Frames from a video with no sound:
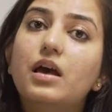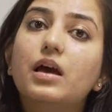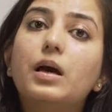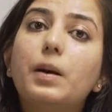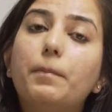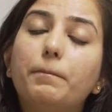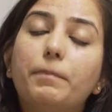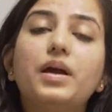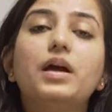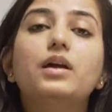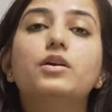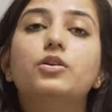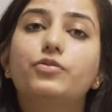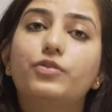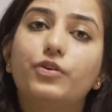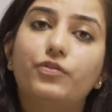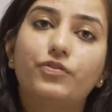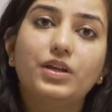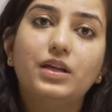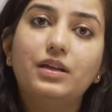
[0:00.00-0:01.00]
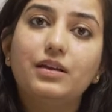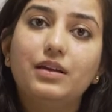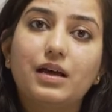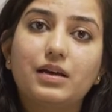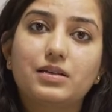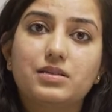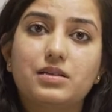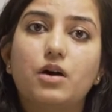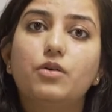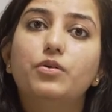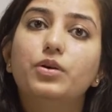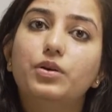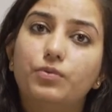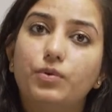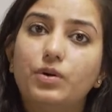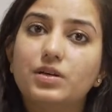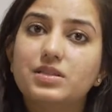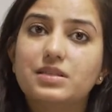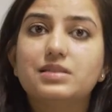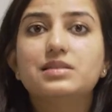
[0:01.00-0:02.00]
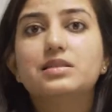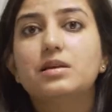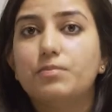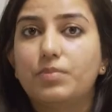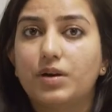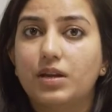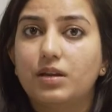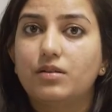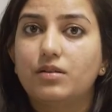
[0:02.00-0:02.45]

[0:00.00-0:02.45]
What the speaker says: compared to 15 lakhs how it was in simple